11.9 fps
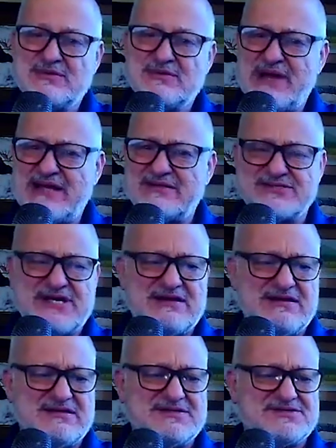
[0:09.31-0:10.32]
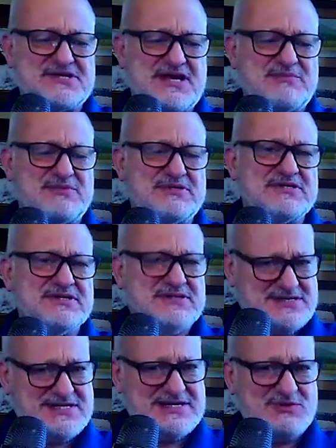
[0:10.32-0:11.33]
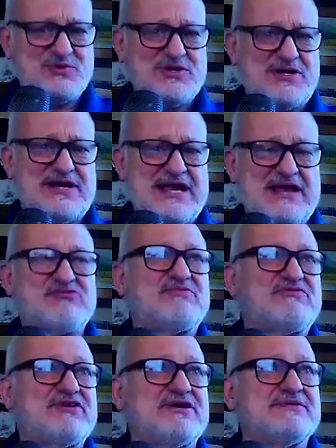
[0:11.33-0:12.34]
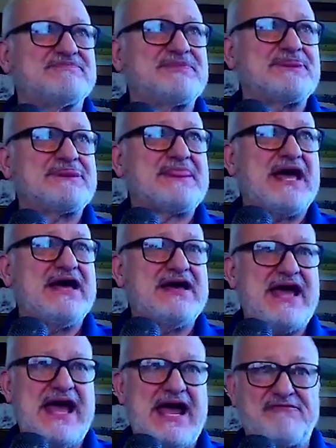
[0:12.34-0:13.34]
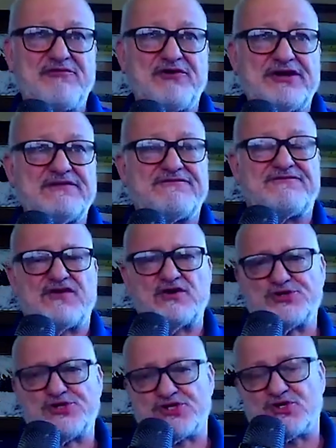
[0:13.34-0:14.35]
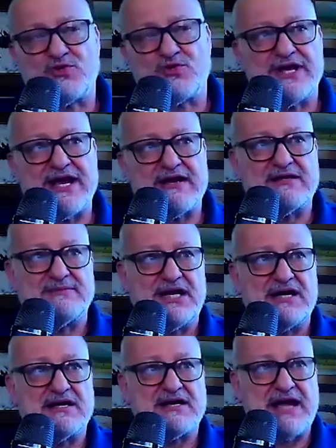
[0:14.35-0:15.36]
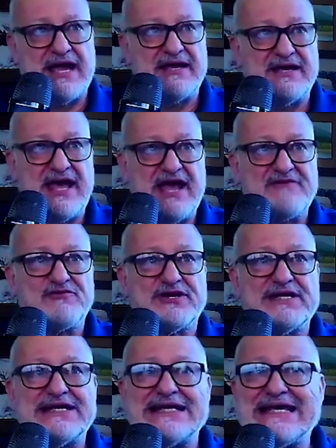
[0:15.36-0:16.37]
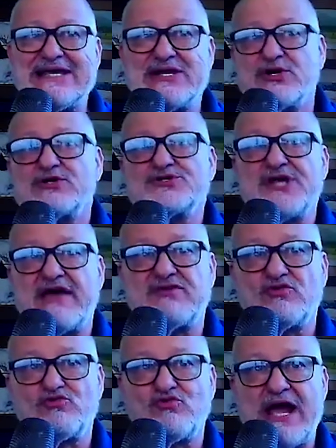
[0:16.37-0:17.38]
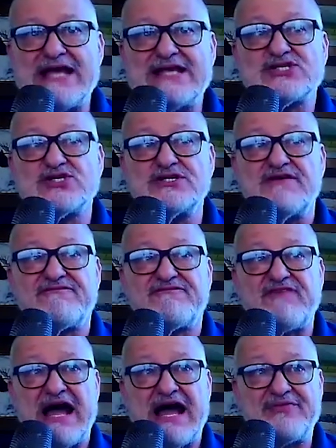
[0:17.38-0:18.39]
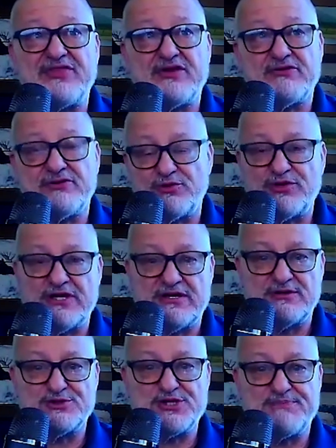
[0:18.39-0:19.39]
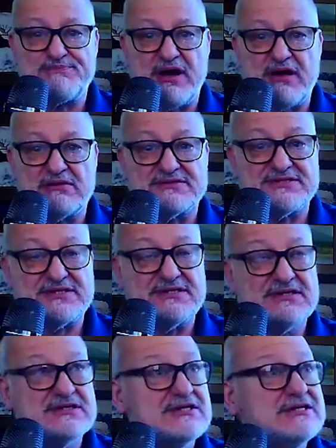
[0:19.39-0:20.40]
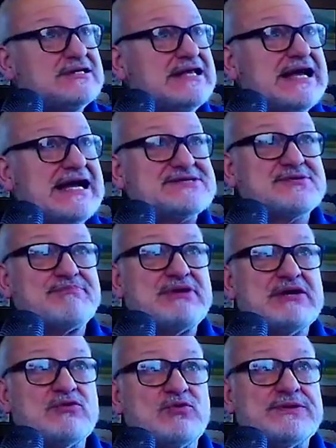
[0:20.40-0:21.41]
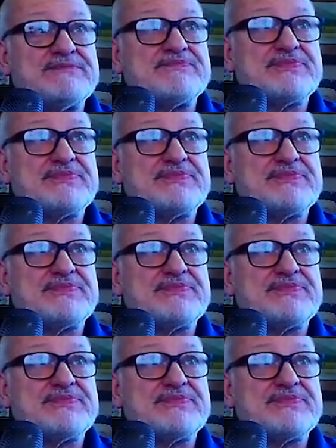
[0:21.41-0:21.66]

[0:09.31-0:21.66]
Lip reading: Michael's out on assignment. We're going to have some fun. African first story out of the block. African leaders have the right to define their own energy policy. That's a big one.